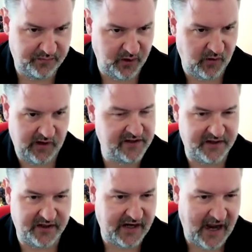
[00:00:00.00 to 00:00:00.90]

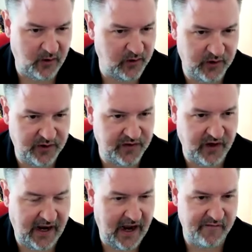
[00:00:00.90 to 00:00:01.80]
pluralistic outlook that
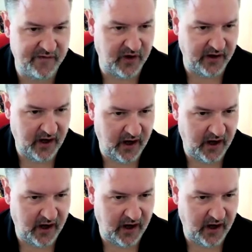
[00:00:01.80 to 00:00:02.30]
I have, and I,